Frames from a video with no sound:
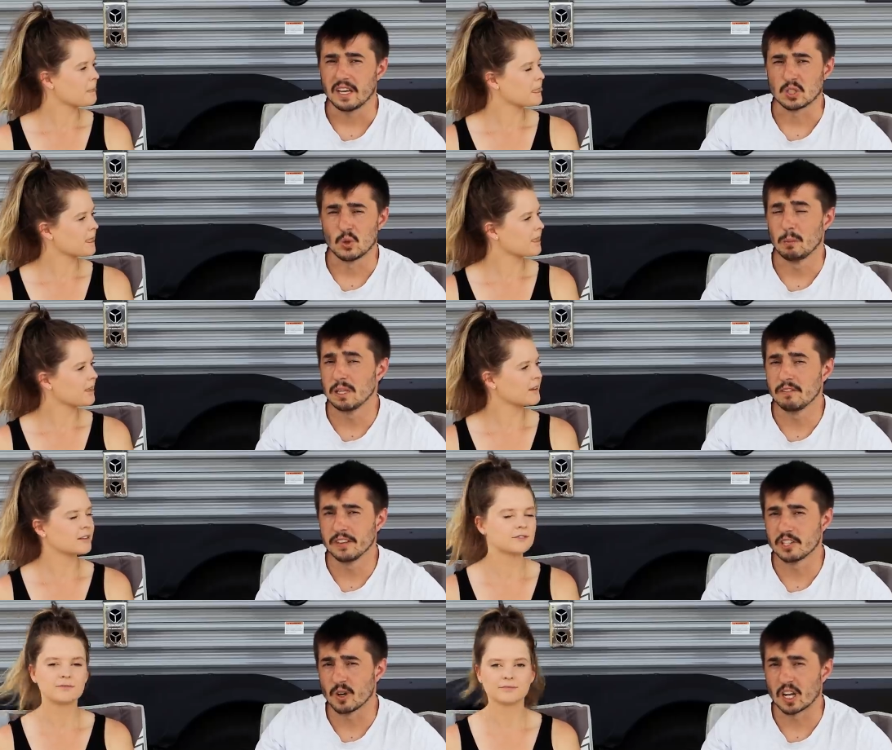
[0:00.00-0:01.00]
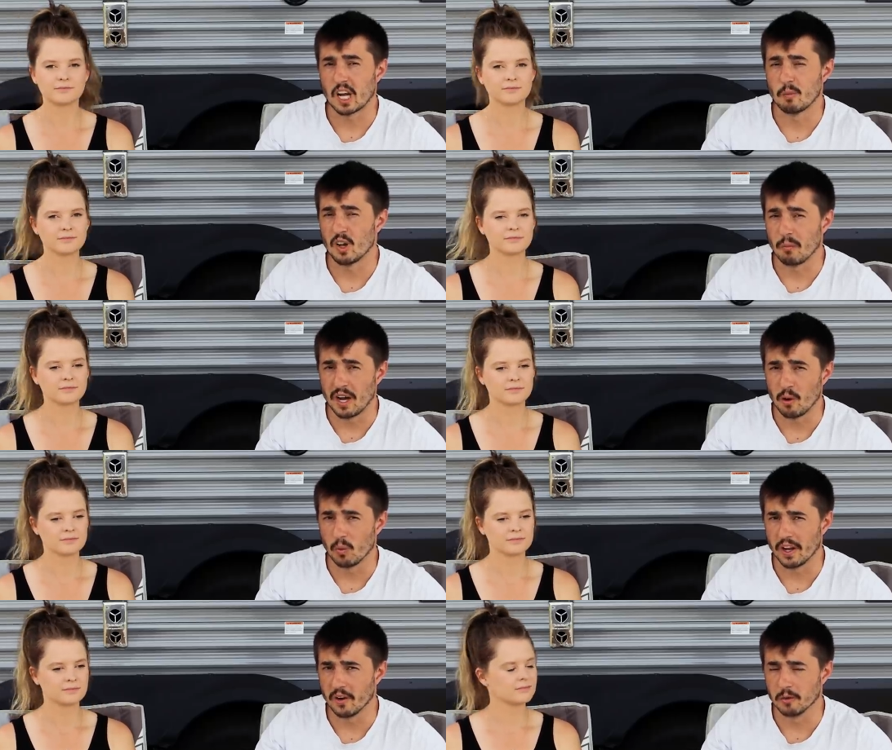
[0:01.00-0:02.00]
Speaker 1: Yeah, so I'm leaving the truck. I'm on my
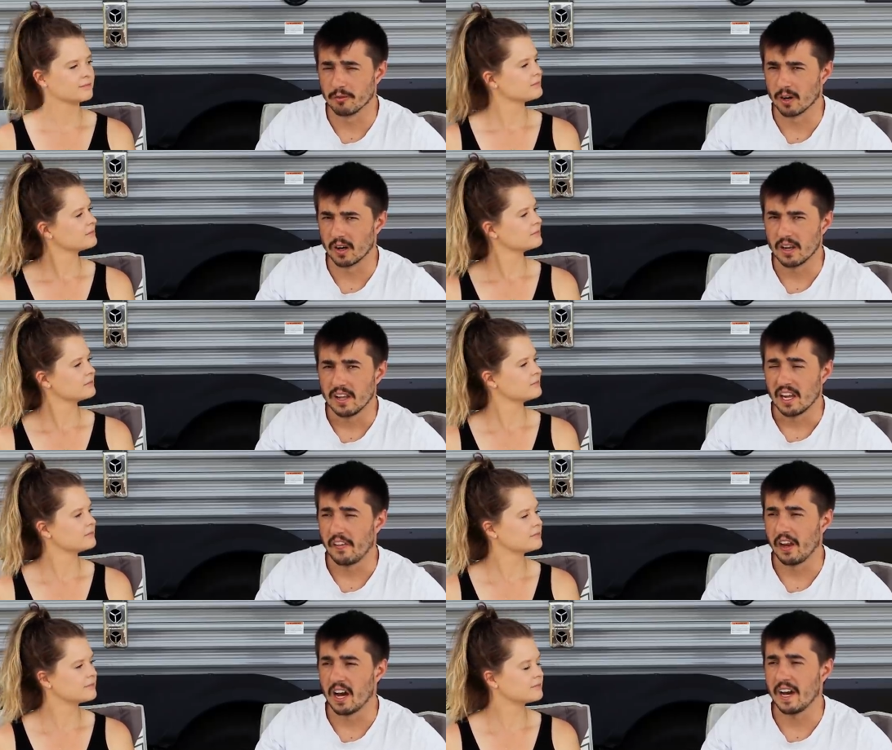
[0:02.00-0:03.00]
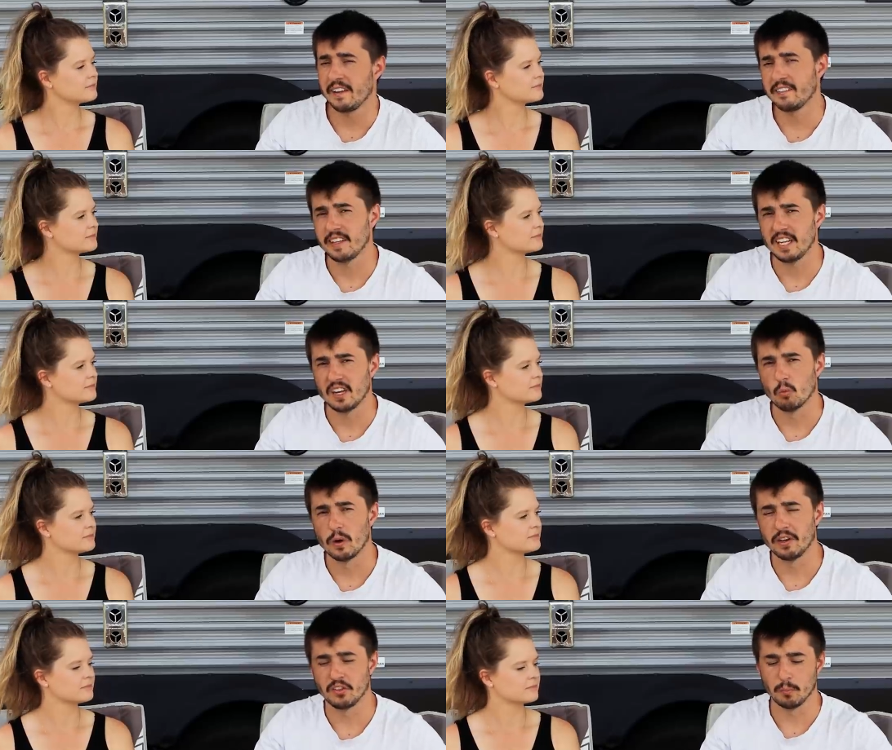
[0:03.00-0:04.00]
way over. And then I seen
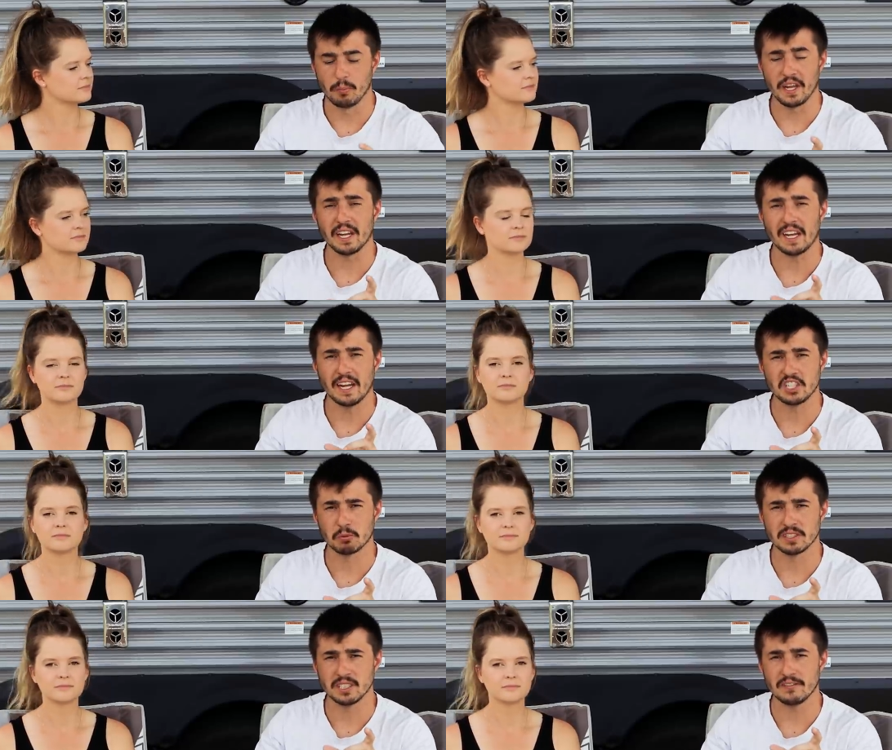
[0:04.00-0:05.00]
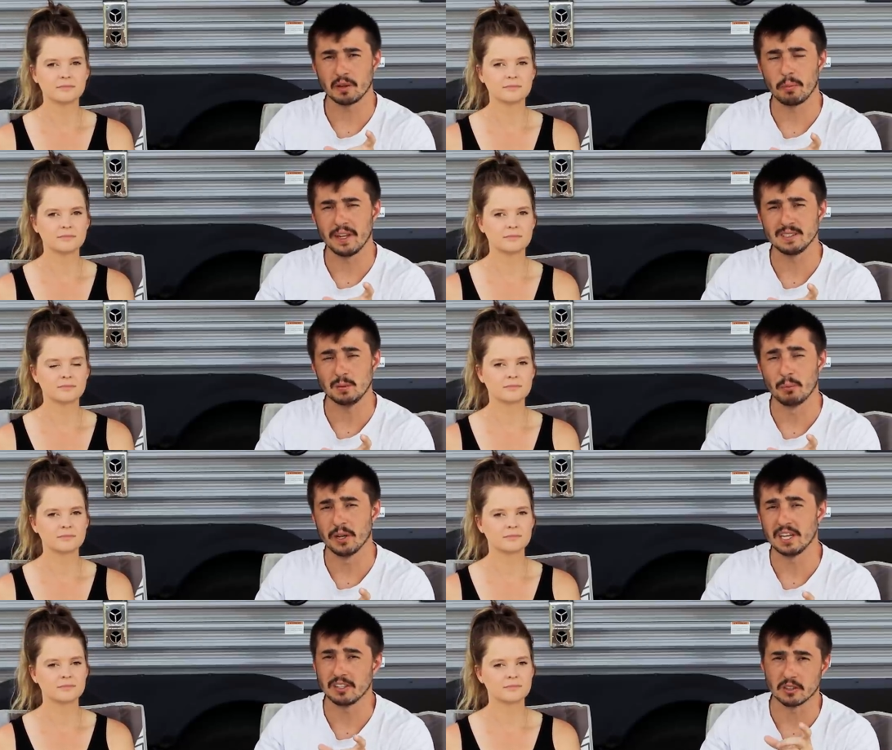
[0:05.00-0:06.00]
one of the big hitch receiving pins you'd put
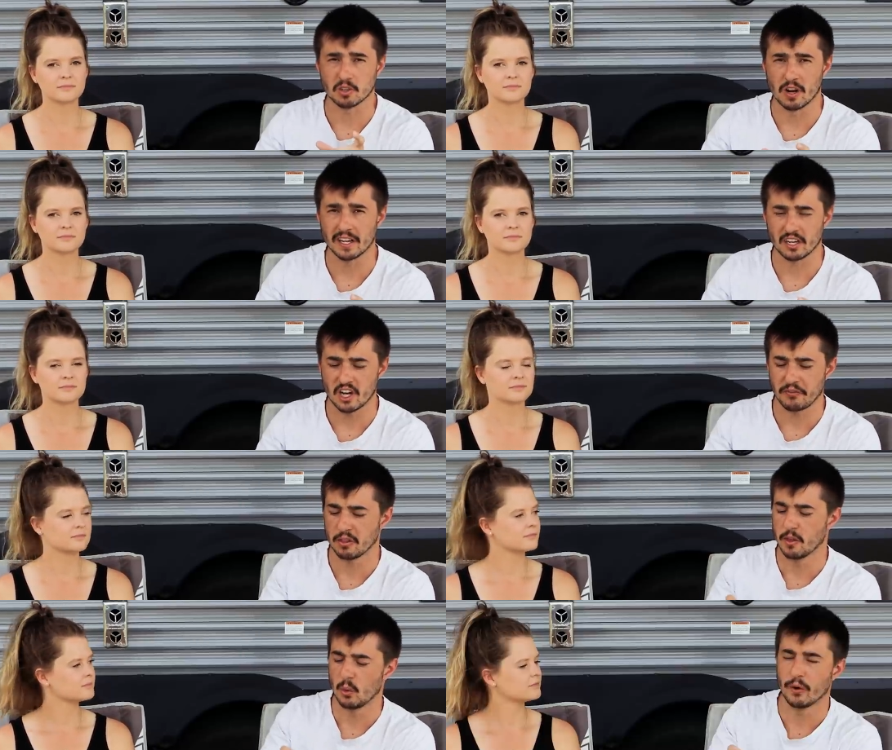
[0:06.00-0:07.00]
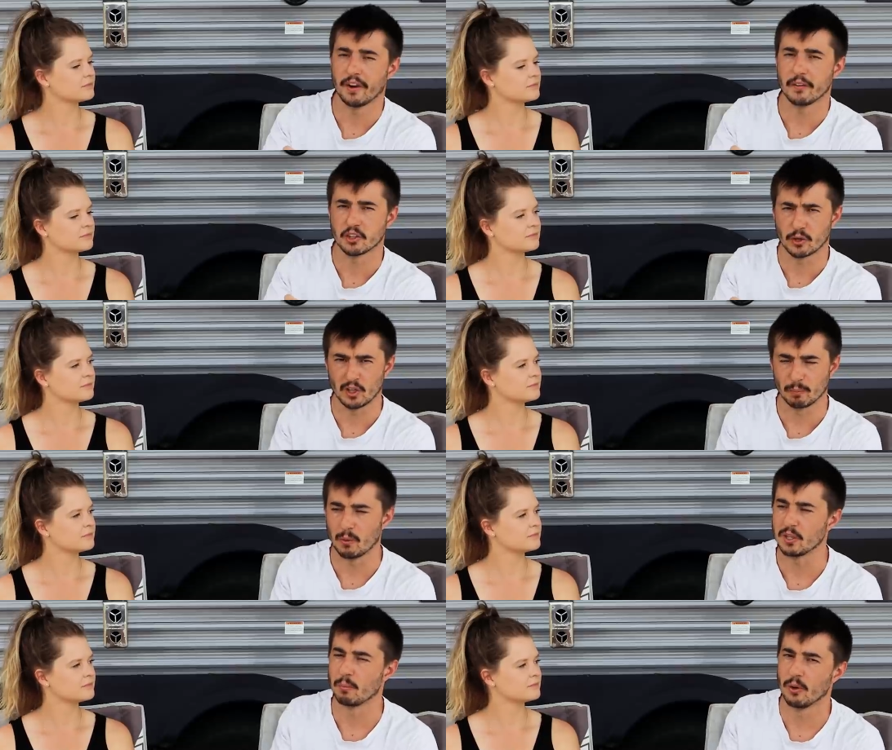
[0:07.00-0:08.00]
in your truck, not the little one on the trailer, but
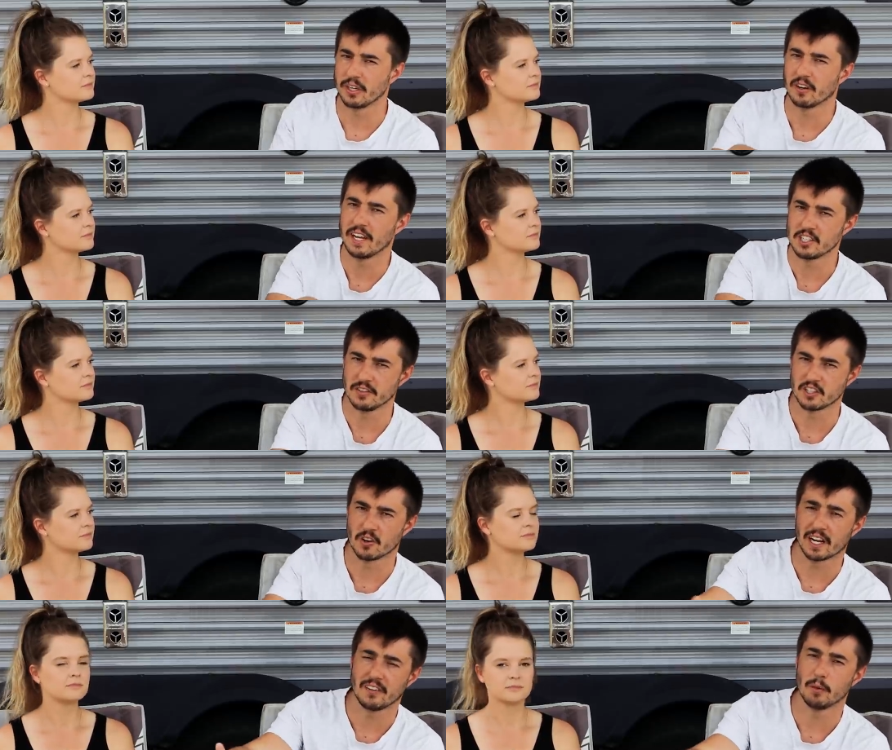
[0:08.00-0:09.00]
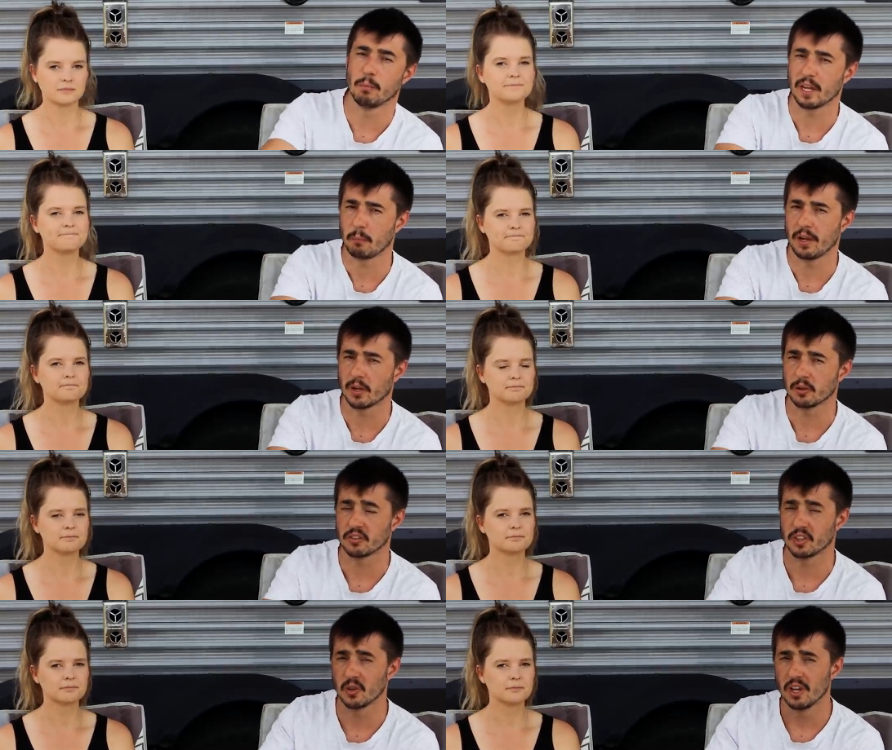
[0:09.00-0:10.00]
when you put your hitch in the truck and the big pin goes
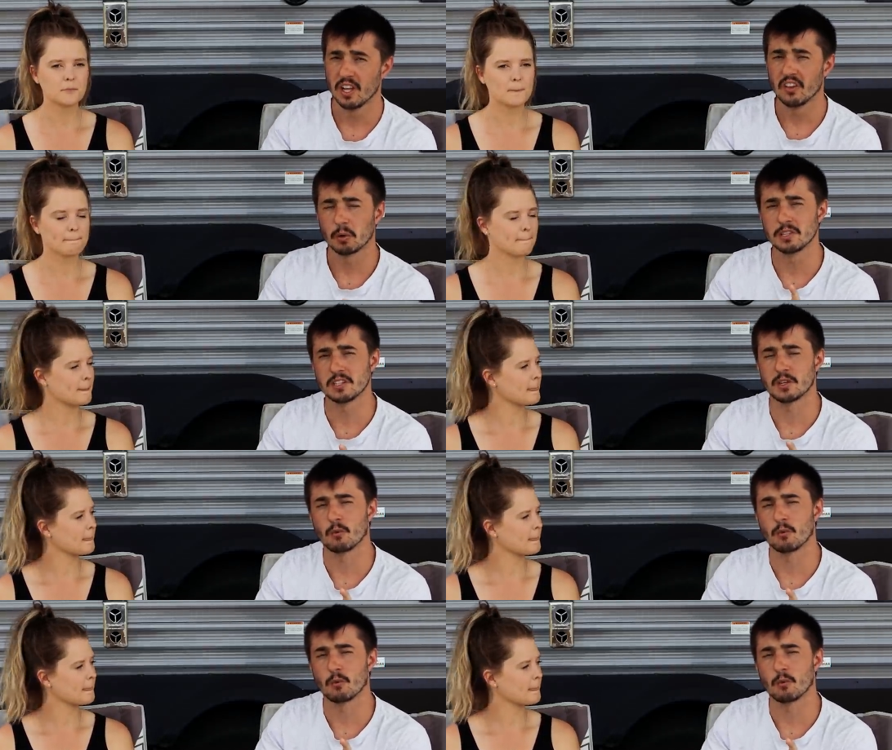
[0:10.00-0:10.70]
through, there was just